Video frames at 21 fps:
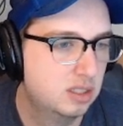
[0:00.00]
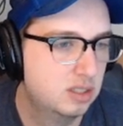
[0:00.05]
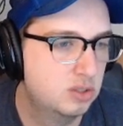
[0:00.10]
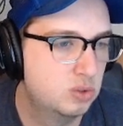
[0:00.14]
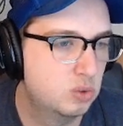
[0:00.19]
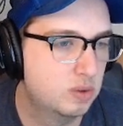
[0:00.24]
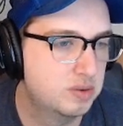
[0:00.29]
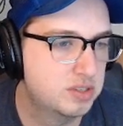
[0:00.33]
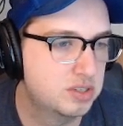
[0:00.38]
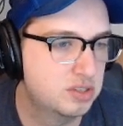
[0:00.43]

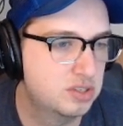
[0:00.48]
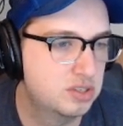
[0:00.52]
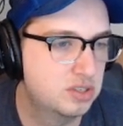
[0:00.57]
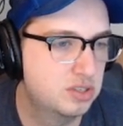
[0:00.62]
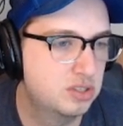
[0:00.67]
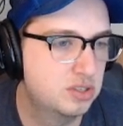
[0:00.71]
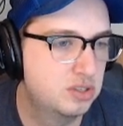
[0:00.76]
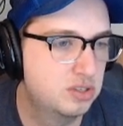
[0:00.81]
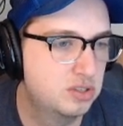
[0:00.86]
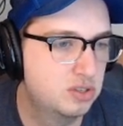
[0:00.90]
Dwarves are
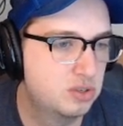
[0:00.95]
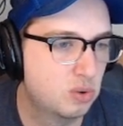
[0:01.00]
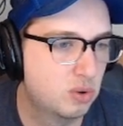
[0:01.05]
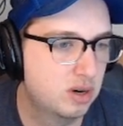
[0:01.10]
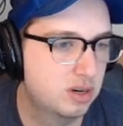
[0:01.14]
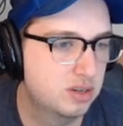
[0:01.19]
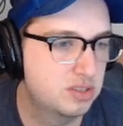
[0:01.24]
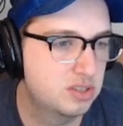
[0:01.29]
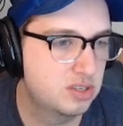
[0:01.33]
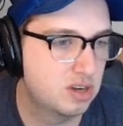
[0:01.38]

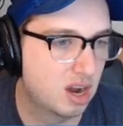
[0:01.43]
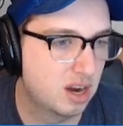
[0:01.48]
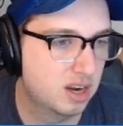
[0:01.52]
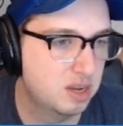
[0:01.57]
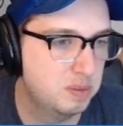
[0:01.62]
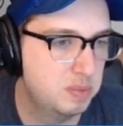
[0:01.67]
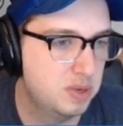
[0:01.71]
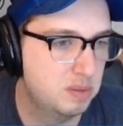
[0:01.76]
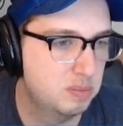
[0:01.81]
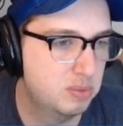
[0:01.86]
short,
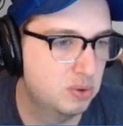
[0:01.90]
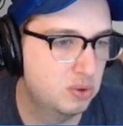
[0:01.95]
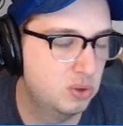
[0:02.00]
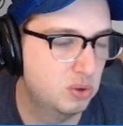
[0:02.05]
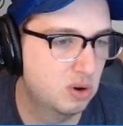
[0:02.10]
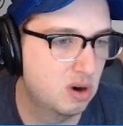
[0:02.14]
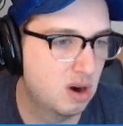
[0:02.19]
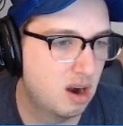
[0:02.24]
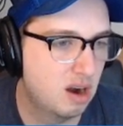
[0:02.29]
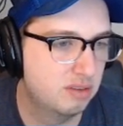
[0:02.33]
stocky people who
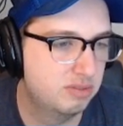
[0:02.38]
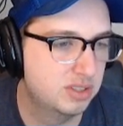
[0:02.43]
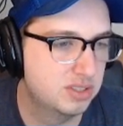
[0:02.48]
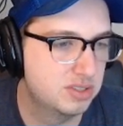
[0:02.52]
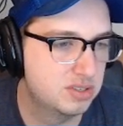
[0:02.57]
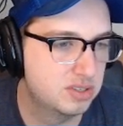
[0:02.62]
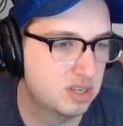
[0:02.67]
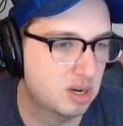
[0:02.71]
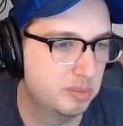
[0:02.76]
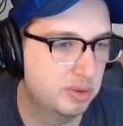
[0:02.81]
are
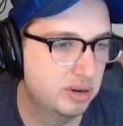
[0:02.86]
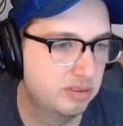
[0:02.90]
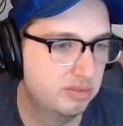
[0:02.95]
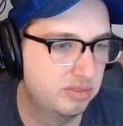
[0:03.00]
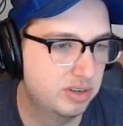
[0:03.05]
often stubborn,